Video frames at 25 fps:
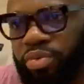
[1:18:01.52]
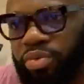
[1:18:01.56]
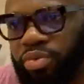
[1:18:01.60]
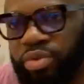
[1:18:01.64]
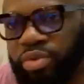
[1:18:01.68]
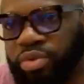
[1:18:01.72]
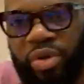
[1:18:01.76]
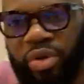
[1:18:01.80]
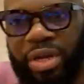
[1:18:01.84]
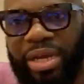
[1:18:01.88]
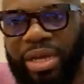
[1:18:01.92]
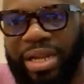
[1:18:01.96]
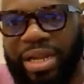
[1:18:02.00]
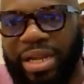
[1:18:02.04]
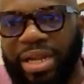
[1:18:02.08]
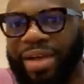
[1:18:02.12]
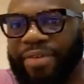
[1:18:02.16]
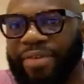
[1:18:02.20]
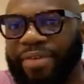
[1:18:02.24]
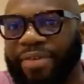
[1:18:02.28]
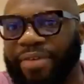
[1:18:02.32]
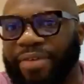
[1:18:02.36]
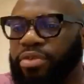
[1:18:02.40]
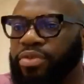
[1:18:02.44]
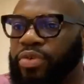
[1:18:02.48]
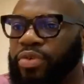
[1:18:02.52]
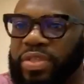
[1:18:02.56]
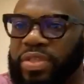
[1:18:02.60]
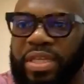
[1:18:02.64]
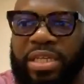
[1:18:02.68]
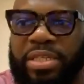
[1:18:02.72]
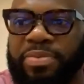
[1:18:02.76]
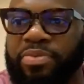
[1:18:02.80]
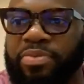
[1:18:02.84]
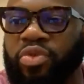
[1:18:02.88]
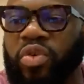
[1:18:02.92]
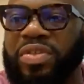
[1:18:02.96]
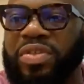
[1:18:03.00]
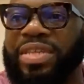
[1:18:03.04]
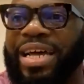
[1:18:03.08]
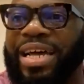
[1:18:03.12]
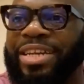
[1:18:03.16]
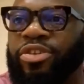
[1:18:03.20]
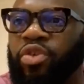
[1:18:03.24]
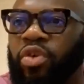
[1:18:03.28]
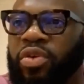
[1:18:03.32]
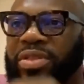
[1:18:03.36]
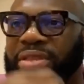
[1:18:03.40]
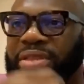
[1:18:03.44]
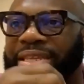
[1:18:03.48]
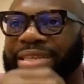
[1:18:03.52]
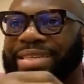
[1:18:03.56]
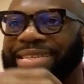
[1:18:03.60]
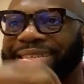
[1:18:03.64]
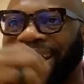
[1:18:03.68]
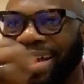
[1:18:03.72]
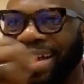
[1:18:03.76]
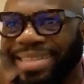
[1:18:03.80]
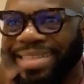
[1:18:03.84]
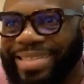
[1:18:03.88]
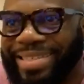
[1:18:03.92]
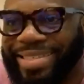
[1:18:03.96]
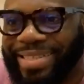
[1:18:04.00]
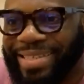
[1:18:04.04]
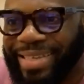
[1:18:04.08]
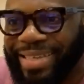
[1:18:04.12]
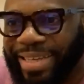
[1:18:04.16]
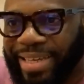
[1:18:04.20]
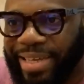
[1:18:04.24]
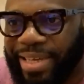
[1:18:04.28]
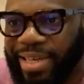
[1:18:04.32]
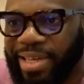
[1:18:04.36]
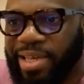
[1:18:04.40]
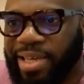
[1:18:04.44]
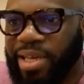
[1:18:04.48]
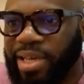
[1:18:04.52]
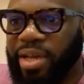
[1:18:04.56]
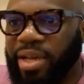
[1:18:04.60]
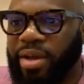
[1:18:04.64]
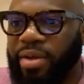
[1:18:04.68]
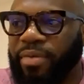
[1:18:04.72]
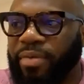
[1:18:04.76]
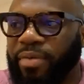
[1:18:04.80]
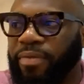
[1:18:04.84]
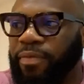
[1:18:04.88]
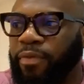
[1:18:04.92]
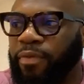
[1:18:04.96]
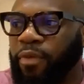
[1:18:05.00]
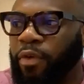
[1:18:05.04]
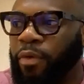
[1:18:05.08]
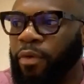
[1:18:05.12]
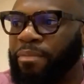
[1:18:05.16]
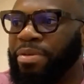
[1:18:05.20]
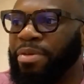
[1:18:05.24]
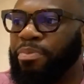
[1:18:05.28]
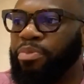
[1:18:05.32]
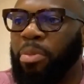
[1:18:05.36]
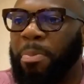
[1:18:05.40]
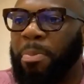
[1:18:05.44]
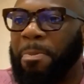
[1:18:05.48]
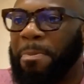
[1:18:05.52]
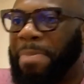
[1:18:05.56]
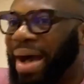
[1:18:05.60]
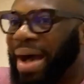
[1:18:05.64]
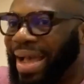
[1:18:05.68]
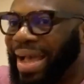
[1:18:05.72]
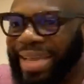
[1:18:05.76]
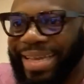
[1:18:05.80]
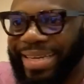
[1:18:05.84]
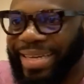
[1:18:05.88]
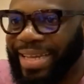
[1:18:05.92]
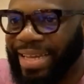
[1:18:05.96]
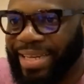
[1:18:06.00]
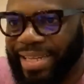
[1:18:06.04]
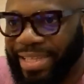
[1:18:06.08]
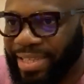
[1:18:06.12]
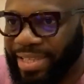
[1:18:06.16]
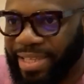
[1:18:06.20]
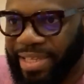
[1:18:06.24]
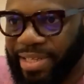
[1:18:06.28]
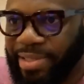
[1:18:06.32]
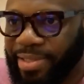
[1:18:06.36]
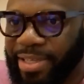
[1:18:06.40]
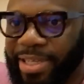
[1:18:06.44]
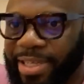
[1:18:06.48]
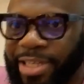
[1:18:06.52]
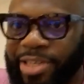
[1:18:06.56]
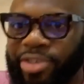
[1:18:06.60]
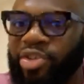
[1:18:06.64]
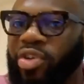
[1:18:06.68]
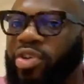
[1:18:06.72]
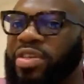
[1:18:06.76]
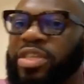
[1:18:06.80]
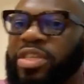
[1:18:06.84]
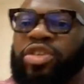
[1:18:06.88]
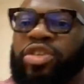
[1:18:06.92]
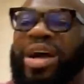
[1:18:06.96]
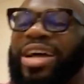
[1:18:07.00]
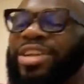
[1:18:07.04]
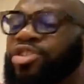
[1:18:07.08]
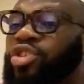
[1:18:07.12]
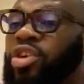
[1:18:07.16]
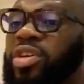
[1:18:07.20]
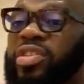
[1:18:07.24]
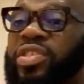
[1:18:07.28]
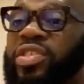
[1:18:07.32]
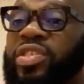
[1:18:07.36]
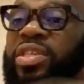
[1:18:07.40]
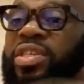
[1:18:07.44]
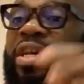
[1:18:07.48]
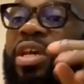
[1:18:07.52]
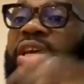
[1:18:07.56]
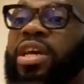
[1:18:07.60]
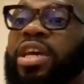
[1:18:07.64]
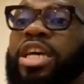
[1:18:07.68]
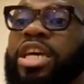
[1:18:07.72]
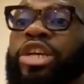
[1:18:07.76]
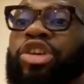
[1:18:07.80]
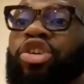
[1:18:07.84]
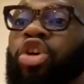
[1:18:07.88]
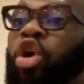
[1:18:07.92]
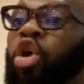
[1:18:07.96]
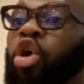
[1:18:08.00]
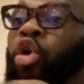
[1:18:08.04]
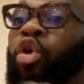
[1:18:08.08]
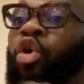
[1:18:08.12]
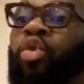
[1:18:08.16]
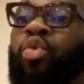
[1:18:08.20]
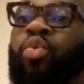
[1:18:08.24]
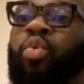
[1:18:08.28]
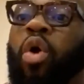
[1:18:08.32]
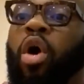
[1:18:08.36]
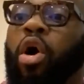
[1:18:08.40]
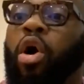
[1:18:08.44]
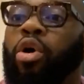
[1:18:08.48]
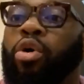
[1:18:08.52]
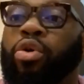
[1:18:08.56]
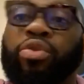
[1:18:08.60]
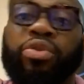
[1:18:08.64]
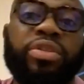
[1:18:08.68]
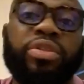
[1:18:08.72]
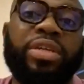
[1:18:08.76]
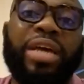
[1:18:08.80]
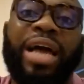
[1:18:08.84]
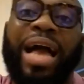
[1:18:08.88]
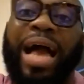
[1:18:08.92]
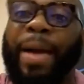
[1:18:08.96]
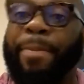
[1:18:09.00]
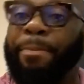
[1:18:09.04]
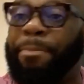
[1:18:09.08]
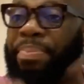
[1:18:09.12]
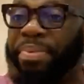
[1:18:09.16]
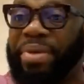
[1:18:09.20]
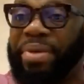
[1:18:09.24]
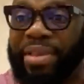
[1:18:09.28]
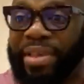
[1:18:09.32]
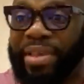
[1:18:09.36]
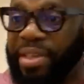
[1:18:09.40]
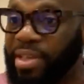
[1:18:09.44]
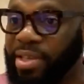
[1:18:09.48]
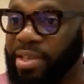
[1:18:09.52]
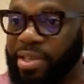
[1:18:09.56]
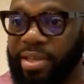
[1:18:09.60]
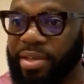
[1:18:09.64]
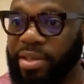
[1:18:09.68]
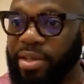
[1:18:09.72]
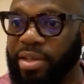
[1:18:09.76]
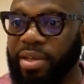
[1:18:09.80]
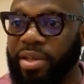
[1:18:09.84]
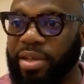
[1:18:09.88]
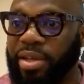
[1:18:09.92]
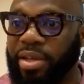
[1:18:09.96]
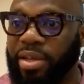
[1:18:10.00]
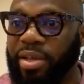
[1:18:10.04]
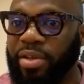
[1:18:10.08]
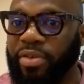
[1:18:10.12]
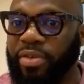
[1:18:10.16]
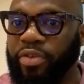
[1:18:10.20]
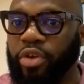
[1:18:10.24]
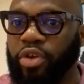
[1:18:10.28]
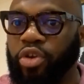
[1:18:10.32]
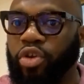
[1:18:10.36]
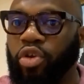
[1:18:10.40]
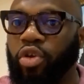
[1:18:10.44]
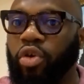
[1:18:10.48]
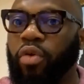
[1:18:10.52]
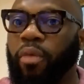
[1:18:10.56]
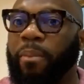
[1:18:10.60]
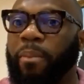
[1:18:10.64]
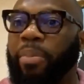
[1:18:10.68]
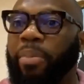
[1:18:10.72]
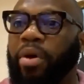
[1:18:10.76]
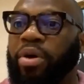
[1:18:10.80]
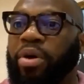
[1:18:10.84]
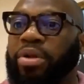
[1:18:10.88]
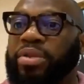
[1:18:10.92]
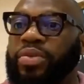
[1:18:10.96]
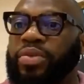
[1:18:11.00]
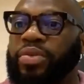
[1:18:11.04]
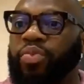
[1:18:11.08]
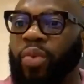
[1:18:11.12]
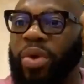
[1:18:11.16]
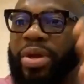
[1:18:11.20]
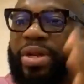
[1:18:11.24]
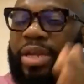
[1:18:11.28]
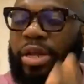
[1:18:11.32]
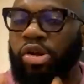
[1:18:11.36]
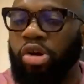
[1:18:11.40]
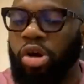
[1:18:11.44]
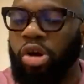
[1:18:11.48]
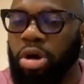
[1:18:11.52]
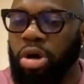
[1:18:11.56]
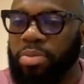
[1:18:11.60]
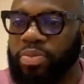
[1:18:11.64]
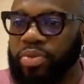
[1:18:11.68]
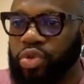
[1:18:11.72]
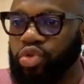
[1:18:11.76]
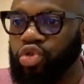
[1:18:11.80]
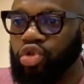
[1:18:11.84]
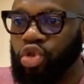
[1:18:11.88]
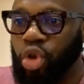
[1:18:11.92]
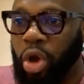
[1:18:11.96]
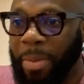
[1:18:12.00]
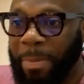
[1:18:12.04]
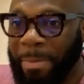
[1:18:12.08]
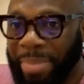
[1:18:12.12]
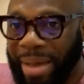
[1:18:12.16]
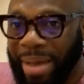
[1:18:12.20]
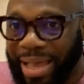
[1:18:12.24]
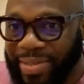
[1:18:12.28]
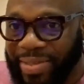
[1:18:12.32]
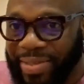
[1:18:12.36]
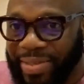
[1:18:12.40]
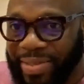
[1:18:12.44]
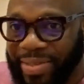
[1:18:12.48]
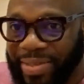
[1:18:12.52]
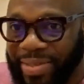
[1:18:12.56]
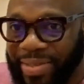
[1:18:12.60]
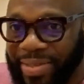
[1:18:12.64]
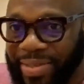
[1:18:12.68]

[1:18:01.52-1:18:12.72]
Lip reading: you can have all those things. Those are not the yardstick for people buying anything. You are just in your own world, happy, but when it comes to numbers,